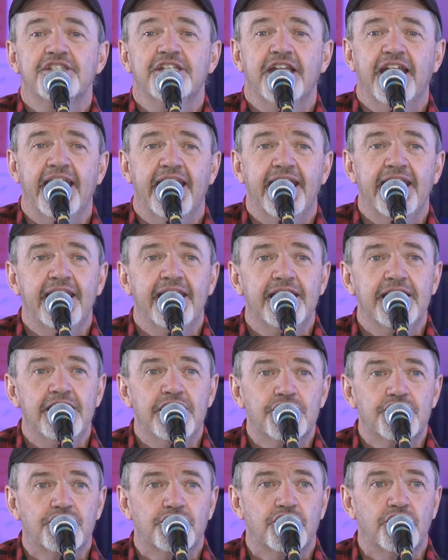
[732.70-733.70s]
and hey,
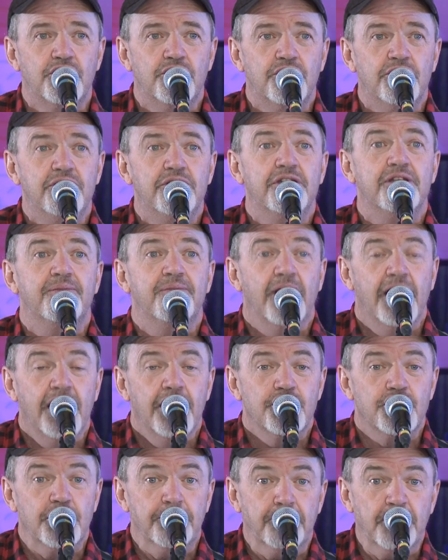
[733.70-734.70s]
it's good
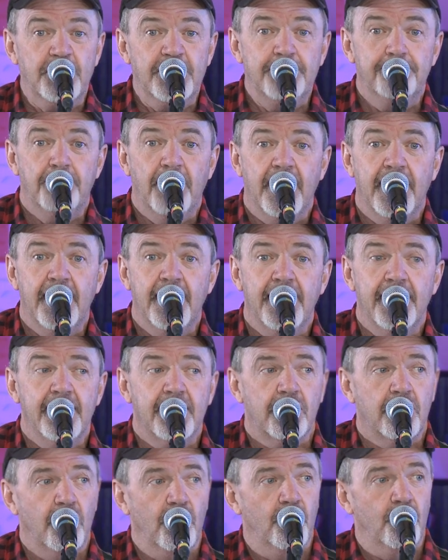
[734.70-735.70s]
to be back
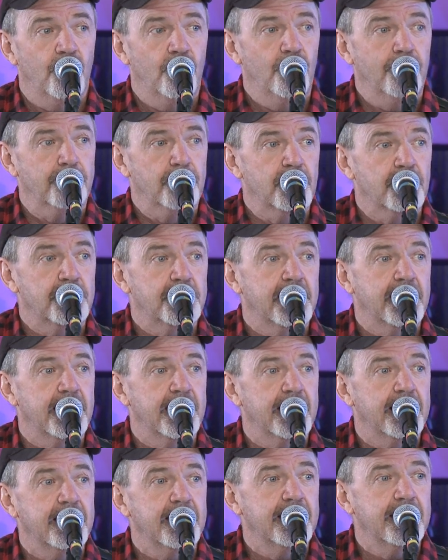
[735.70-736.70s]
home
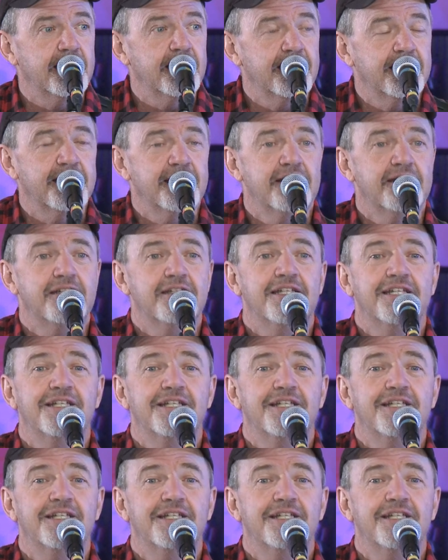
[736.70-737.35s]
again.